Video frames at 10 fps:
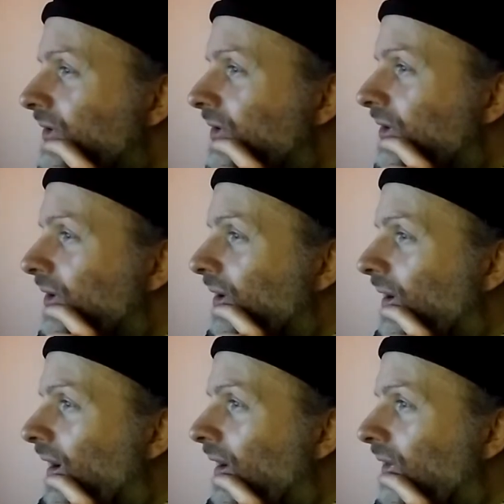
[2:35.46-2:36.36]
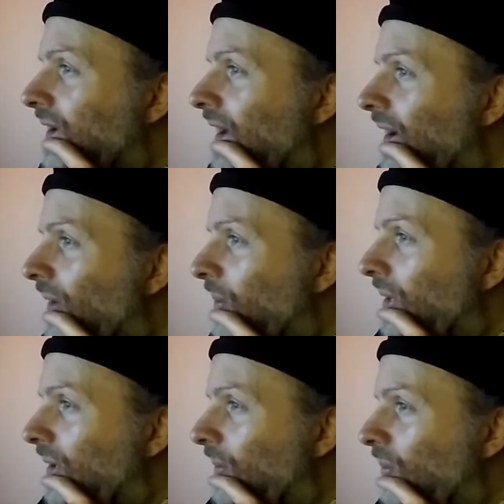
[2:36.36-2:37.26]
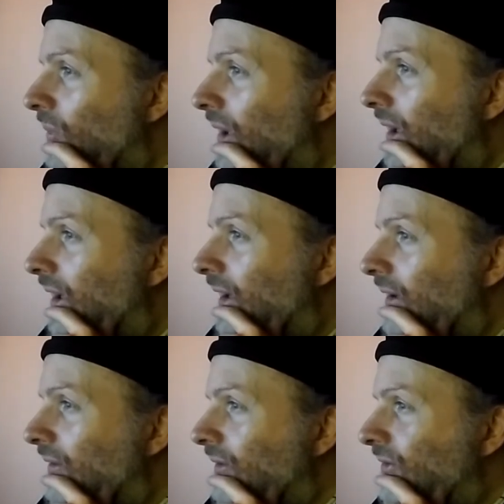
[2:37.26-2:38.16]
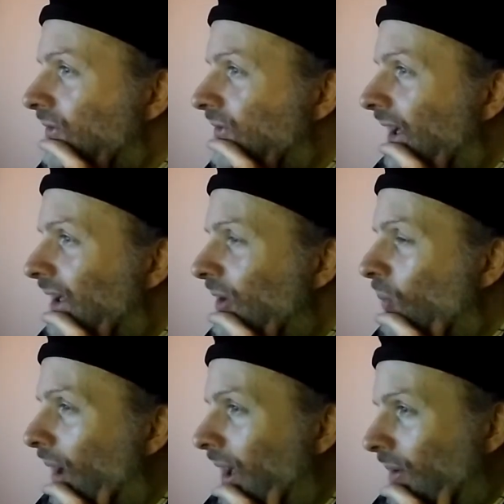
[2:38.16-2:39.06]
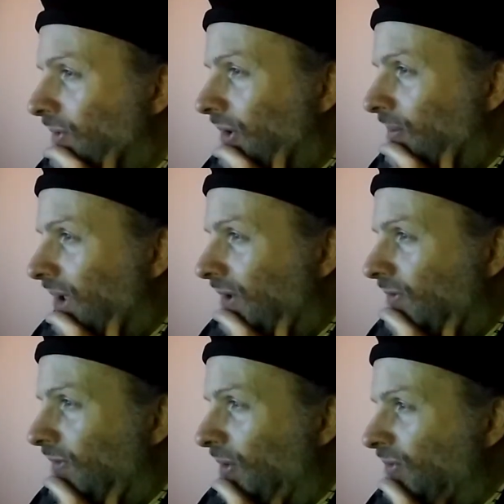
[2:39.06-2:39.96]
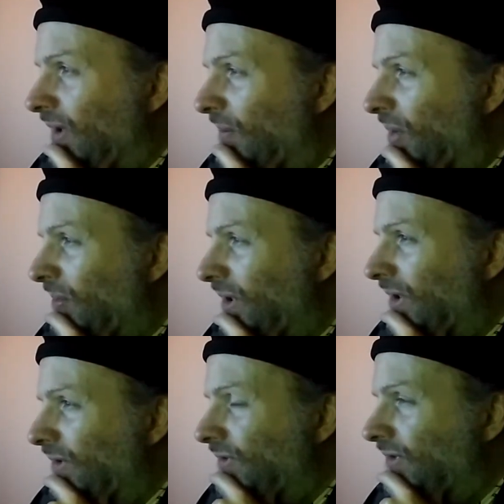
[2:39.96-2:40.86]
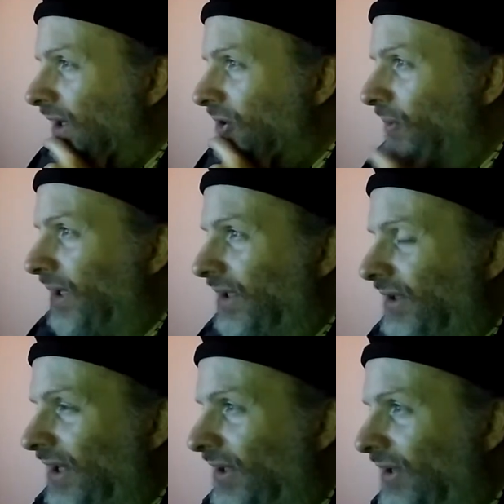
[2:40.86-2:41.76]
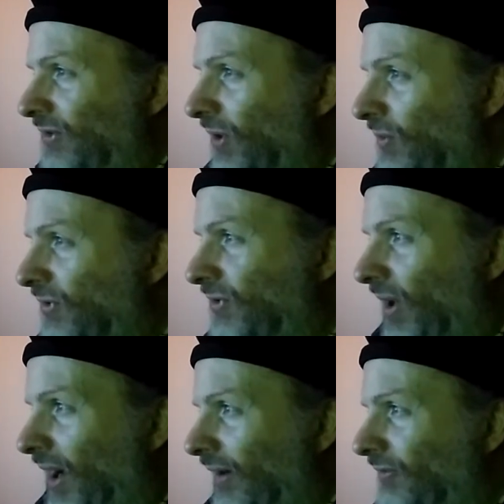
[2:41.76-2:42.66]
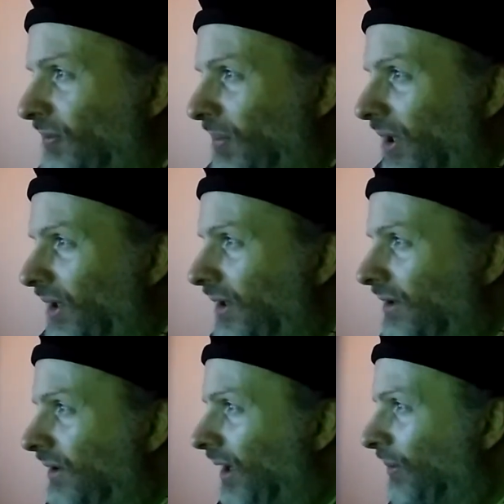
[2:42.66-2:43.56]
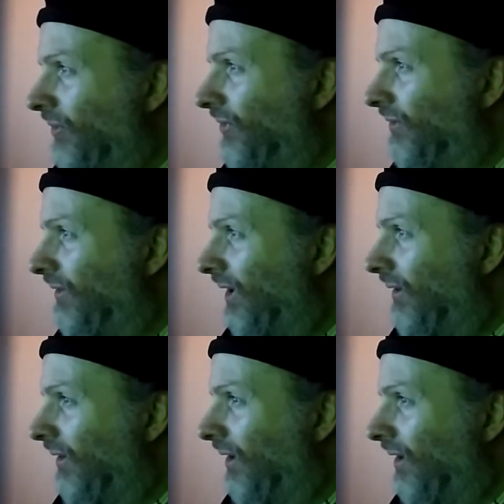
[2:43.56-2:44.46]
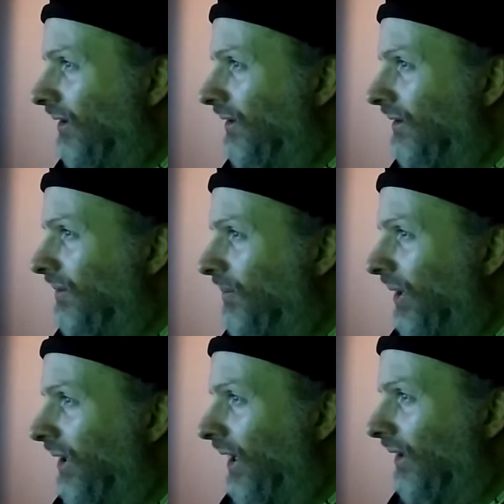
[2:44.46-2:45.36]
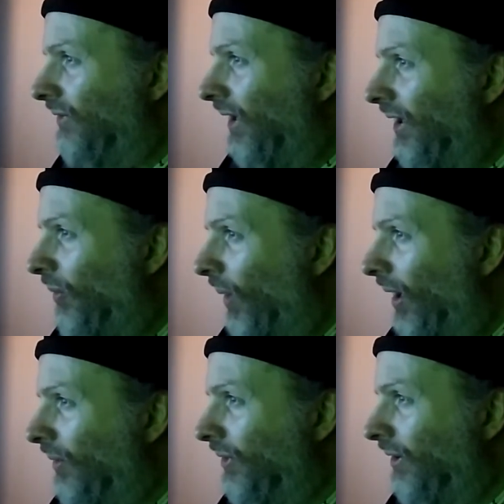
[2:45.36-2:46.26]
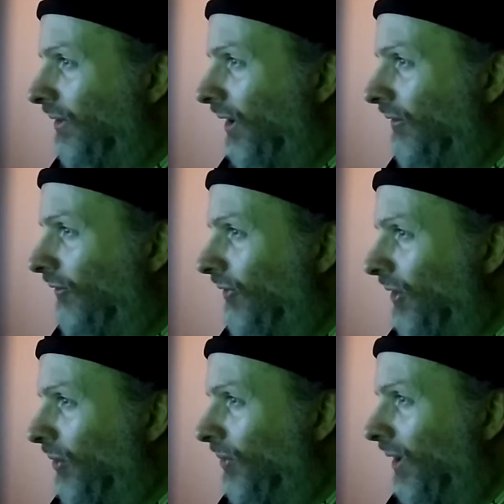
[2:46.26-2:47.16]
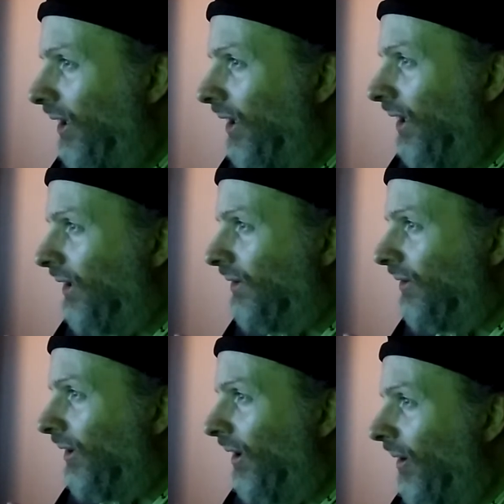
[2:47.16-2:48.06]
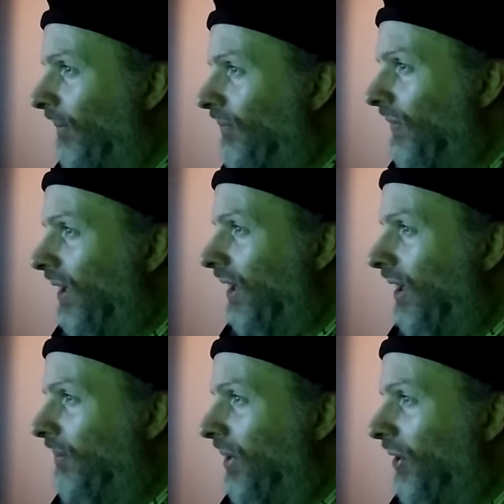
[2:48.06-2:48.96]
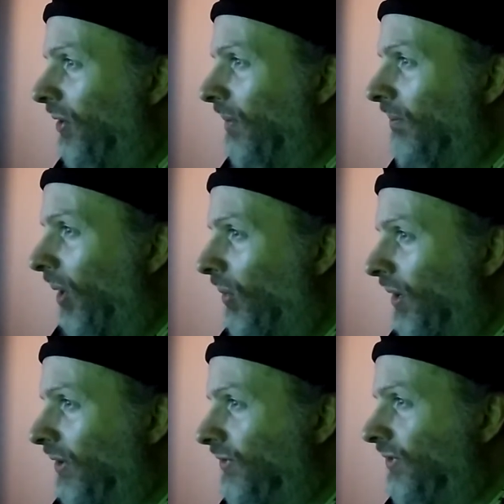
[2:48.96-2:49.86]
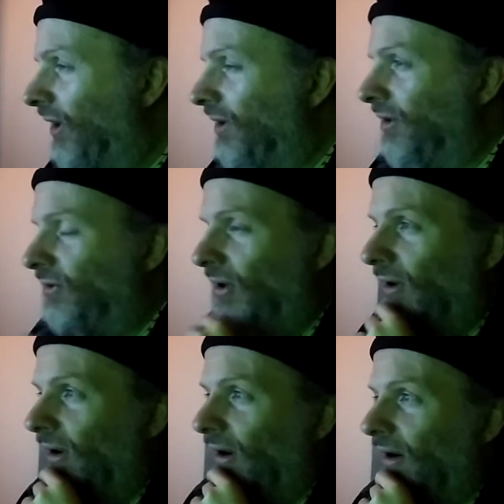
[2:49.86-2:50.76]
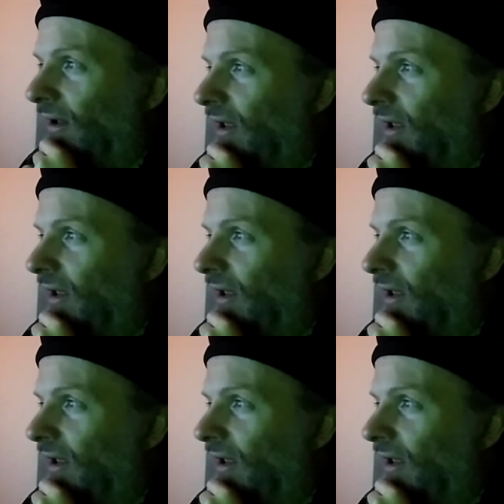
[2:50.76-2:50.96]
here on the album. Uh, Danny Wilding plays flute, so that probably is actually it, it it's so soft, but it I was kind of thinking, but yeah, Danny Wilding on flute and um, Peter Bonus on guitar,